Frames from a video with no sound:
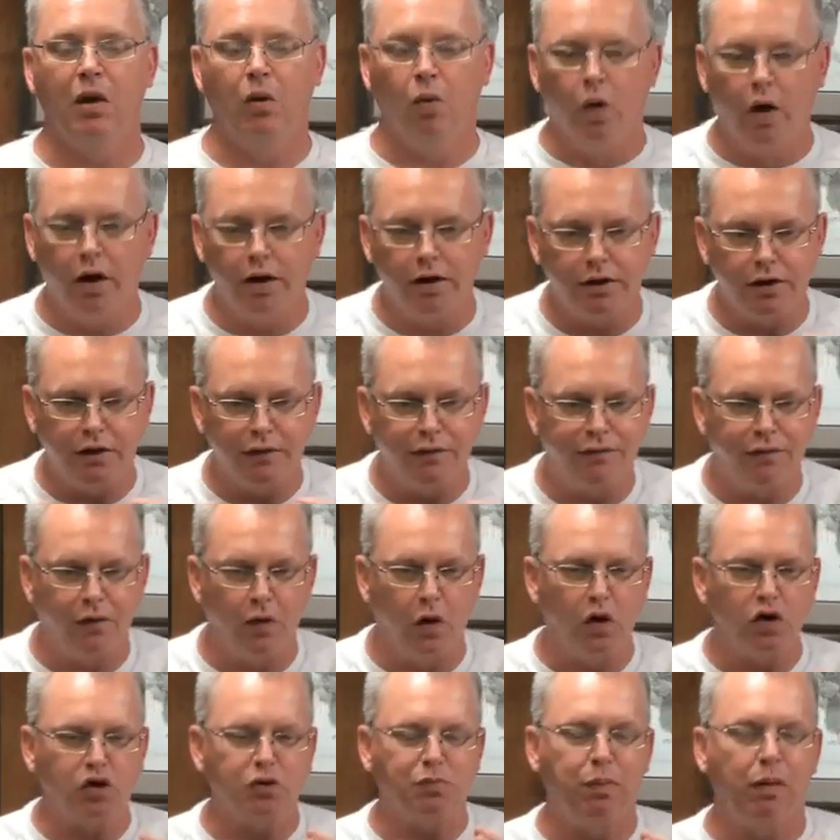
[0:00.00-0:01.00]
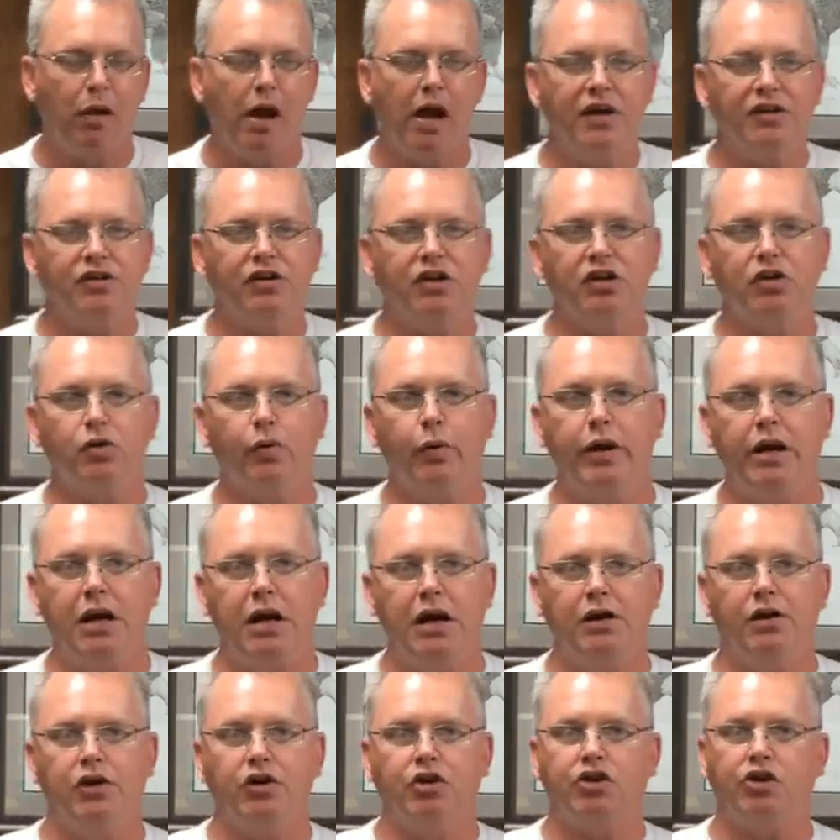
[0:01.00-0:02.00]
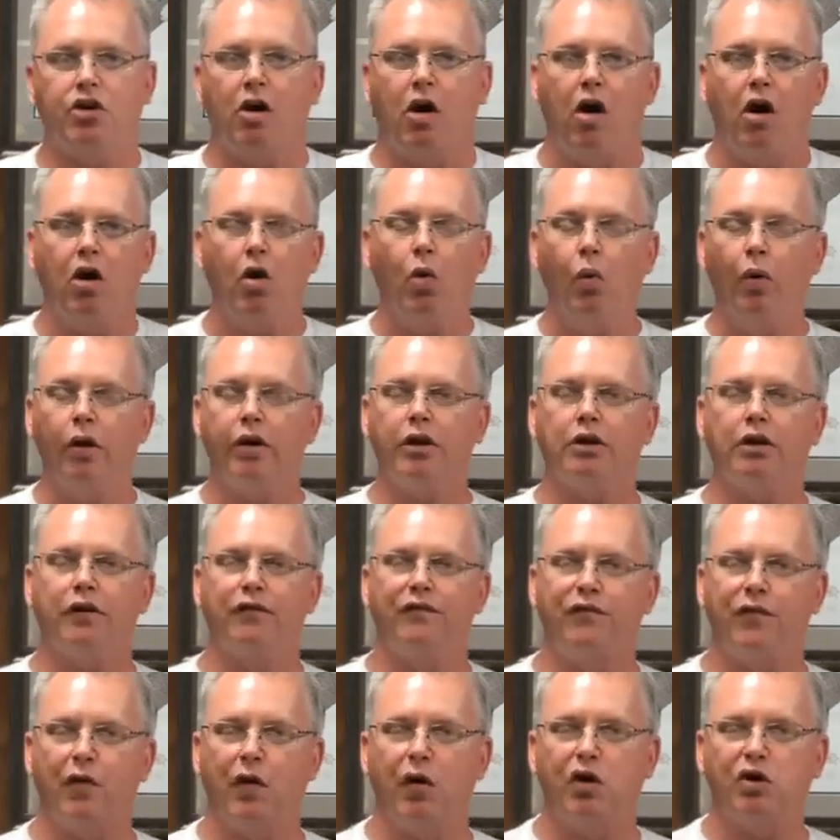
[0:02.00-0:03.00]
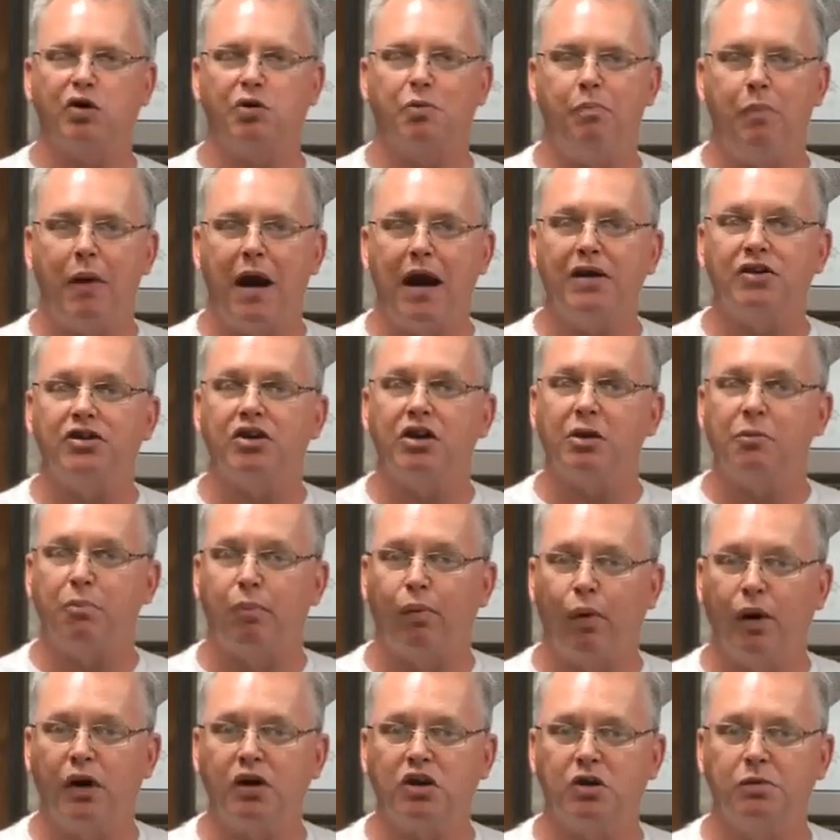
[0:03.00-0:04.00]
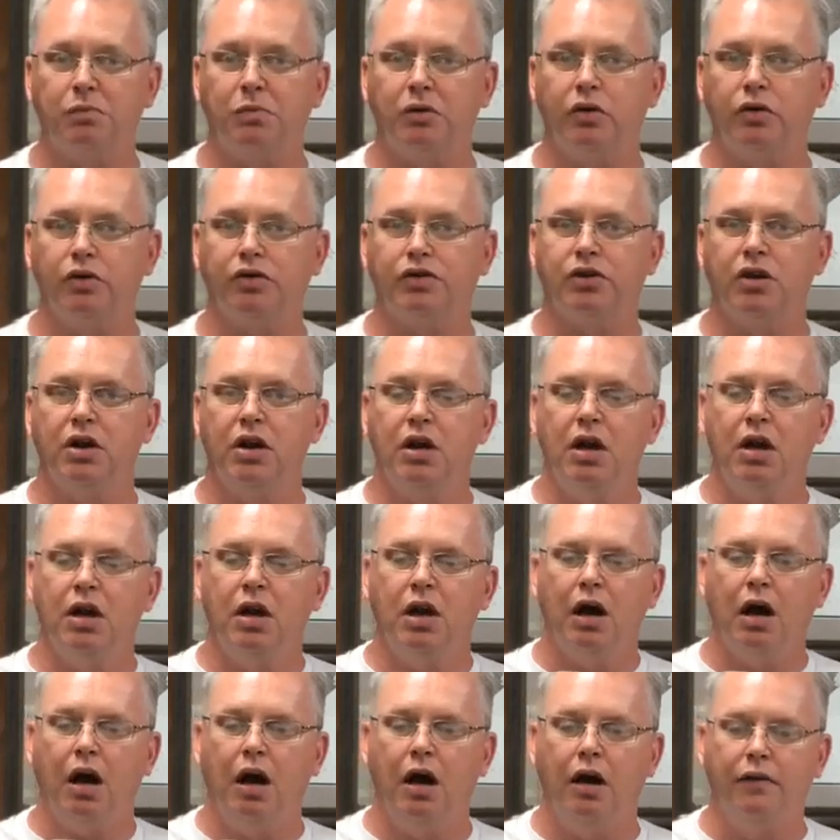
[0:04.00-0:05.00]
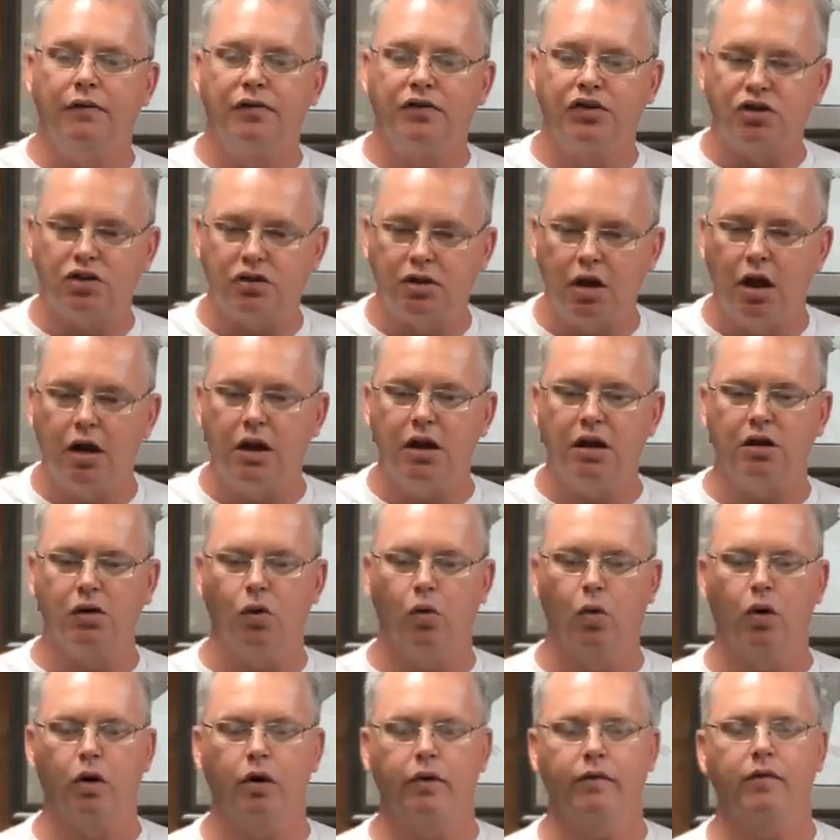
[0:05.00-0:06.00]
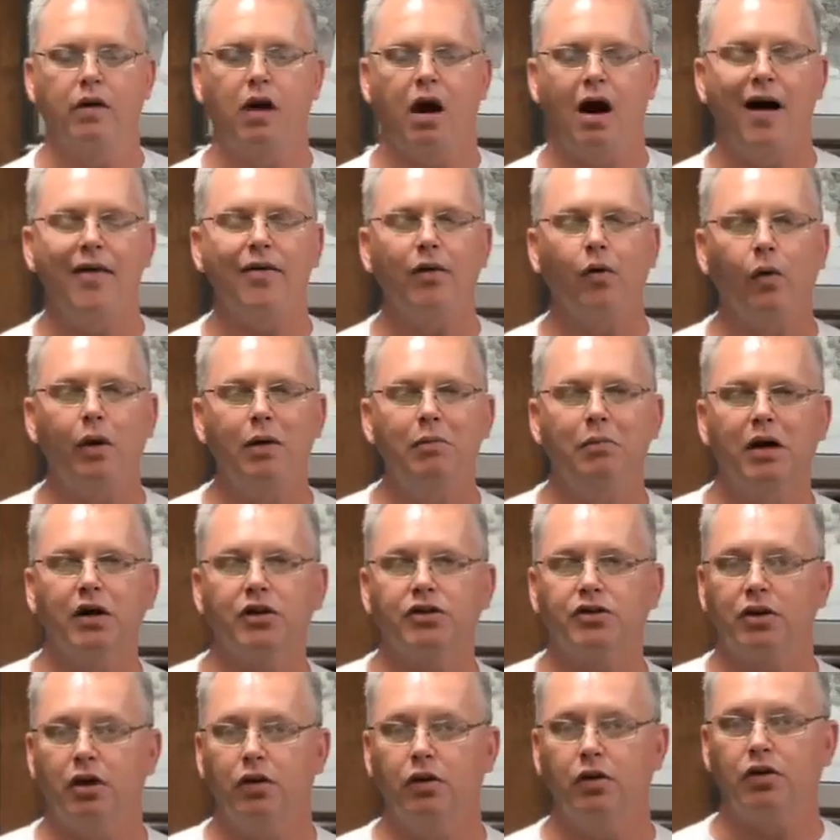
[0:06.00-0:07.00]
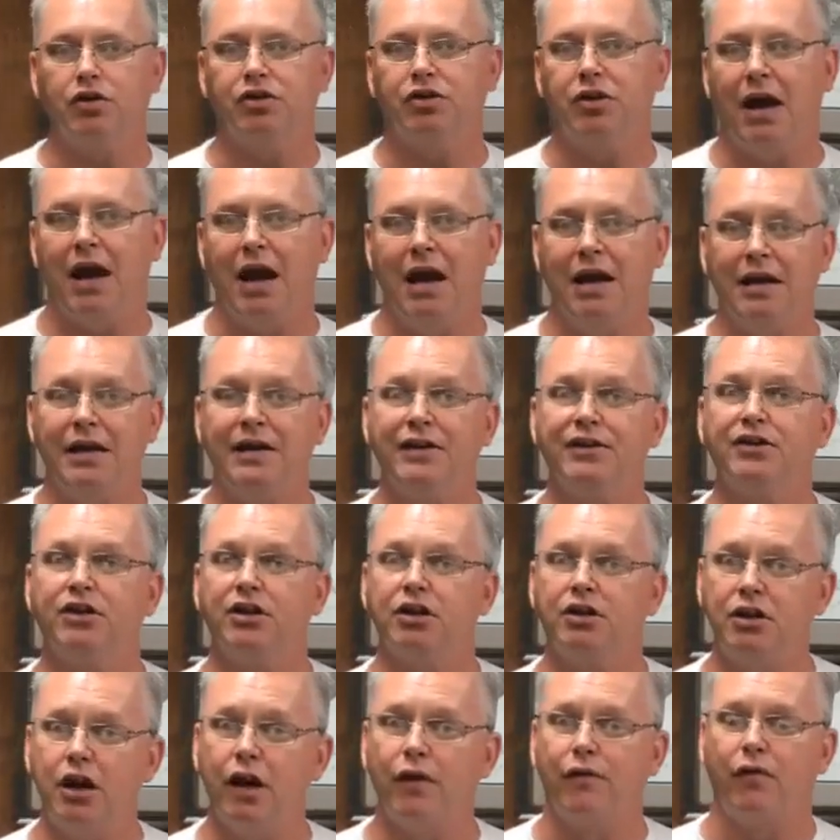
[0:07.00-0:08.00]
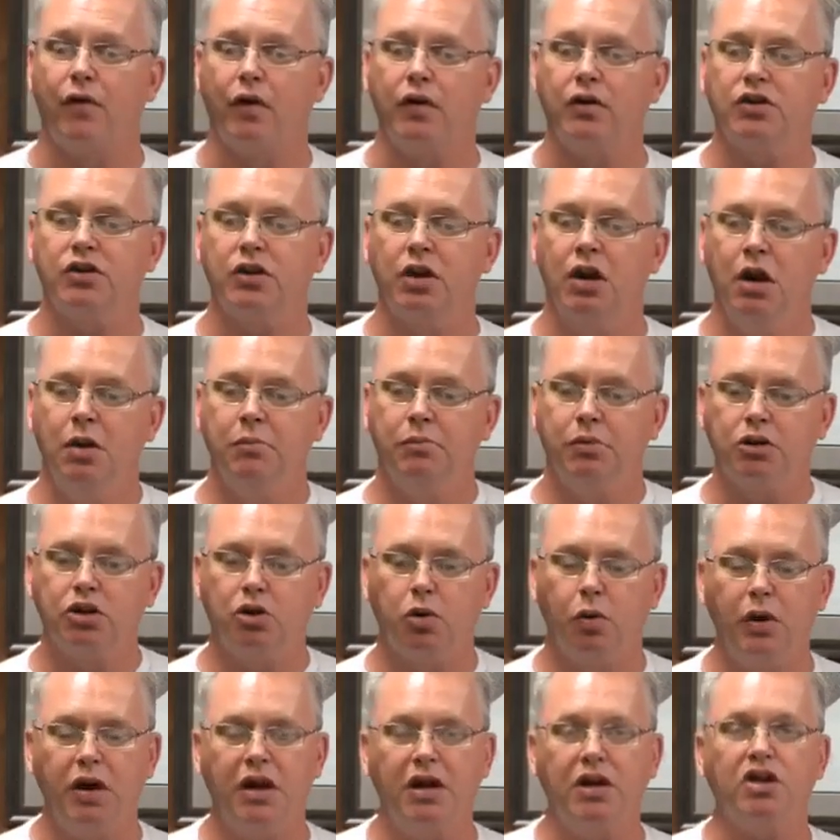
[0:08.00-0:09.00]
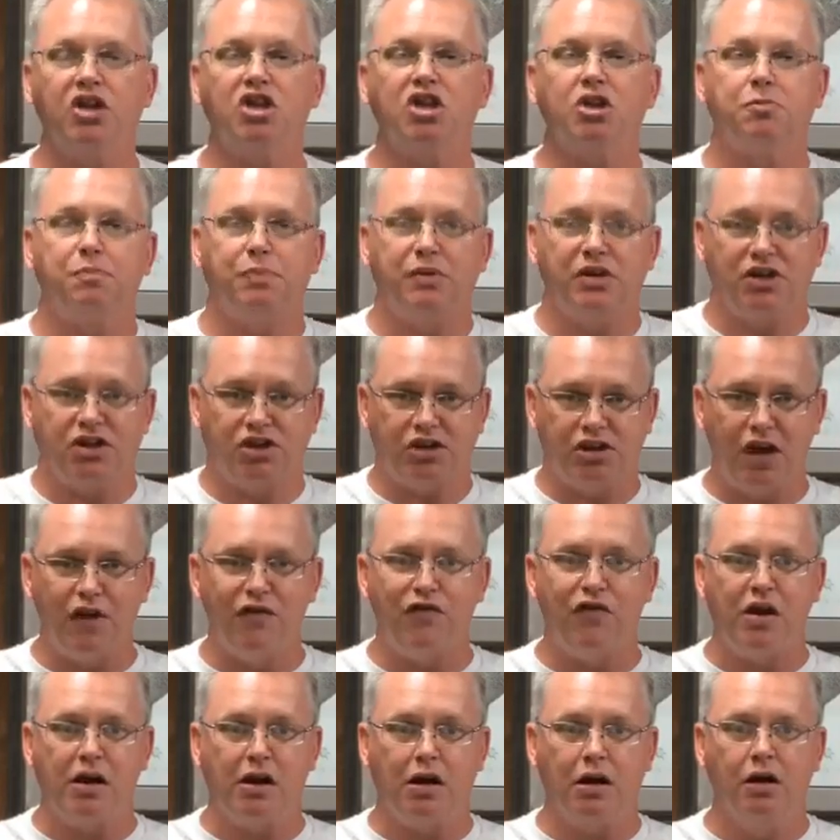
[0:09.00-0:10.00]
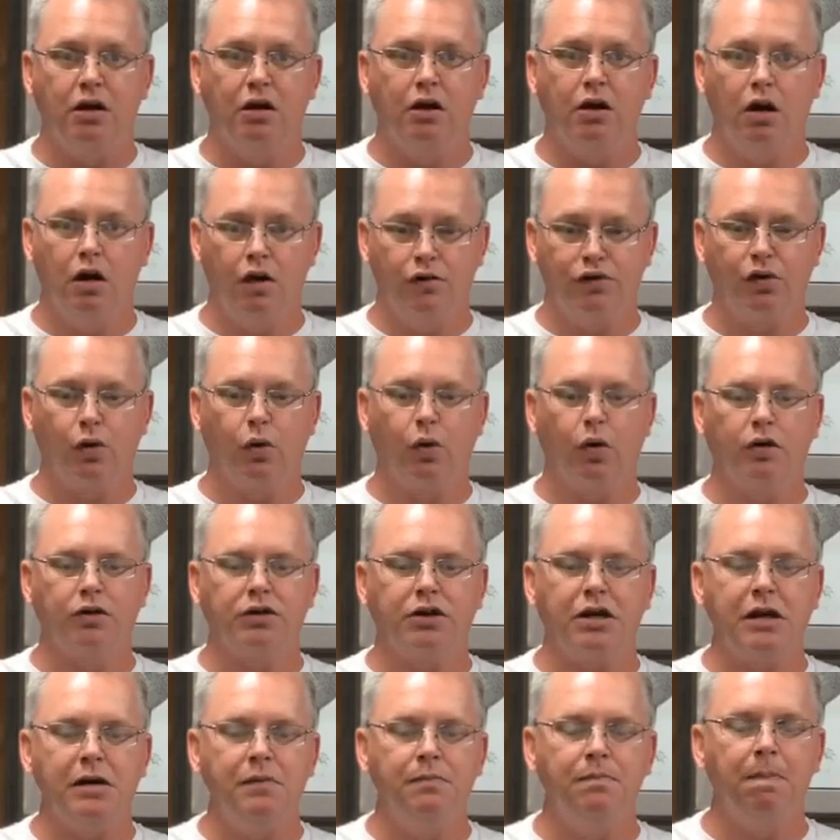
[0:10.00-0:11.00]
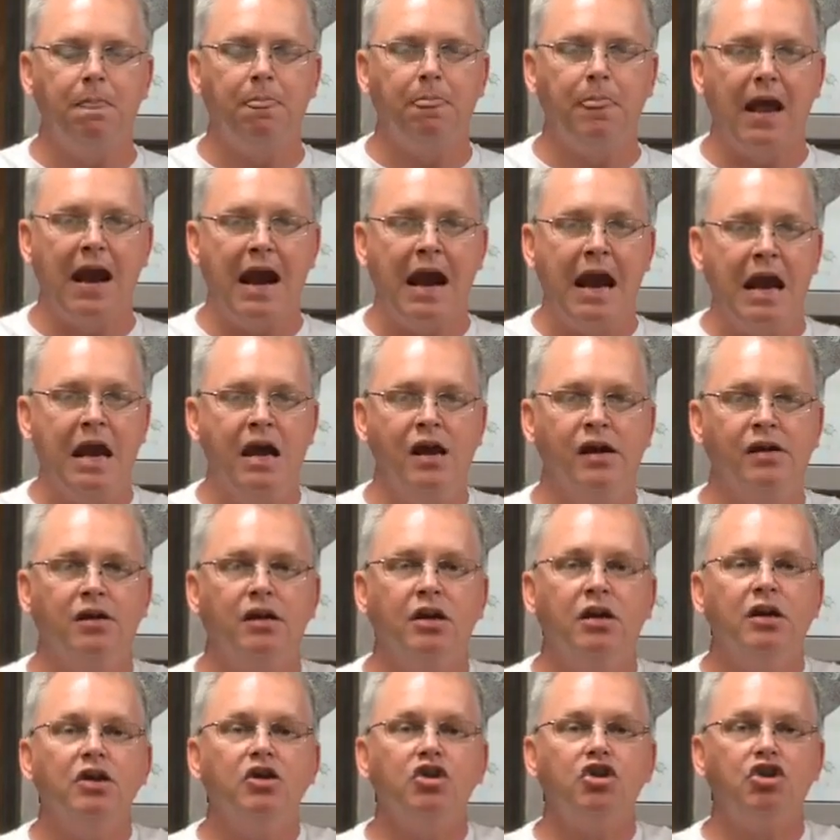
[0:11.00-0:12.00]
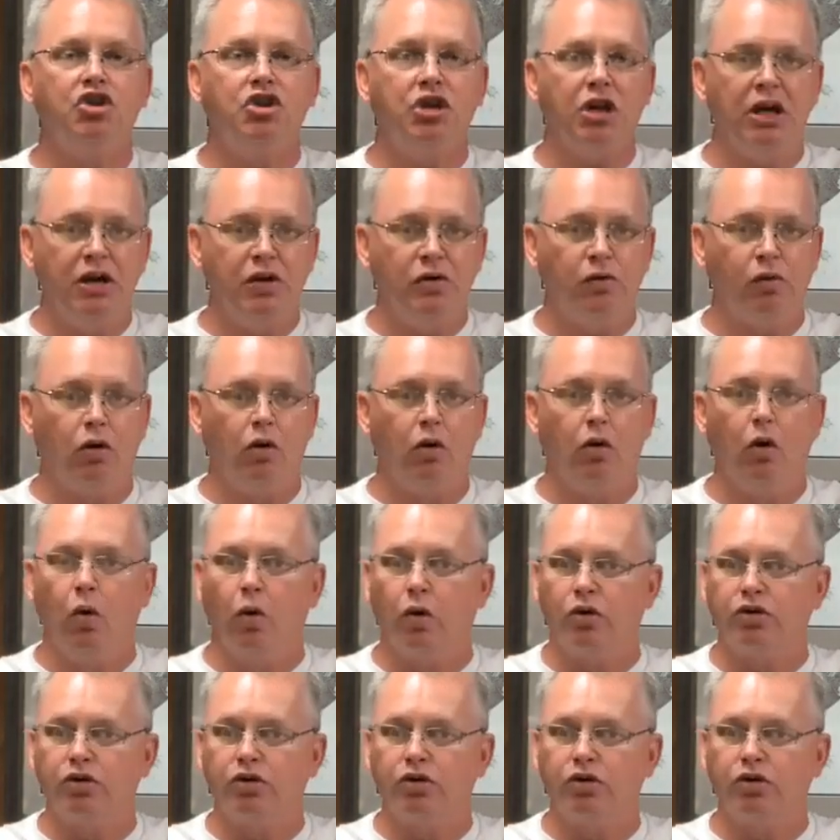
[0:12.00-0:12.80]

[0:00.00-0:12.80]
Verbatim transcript: And one of the first places we need to start, one of the first basic principles of studying the Word of God that we must understand is the difference between specific authority and general,